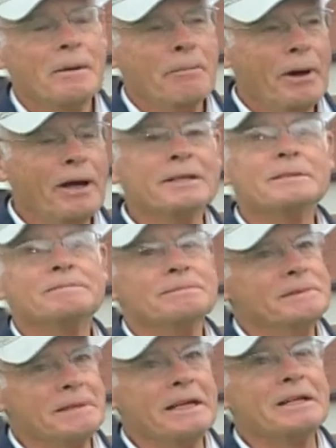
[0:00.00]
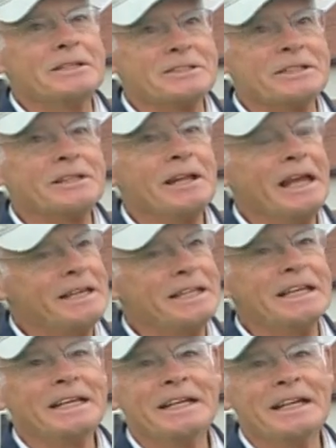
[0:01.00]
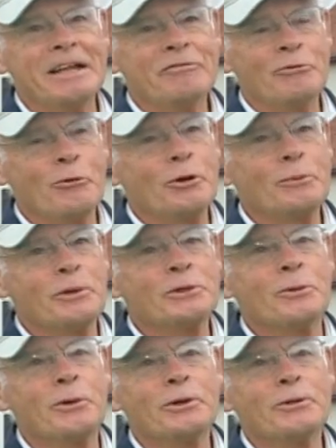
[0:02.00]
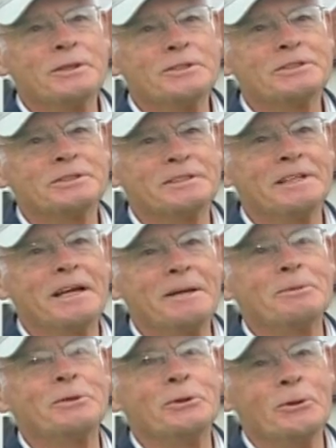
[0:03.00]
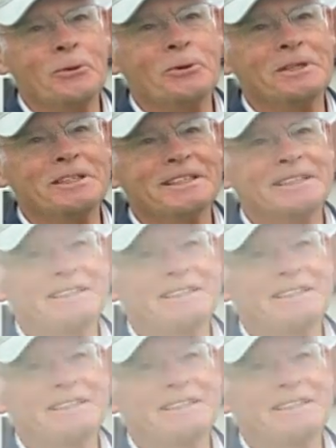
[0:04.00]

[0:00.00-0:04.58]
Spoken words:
but it still had to get in that 4 1/4 inch diameter hole.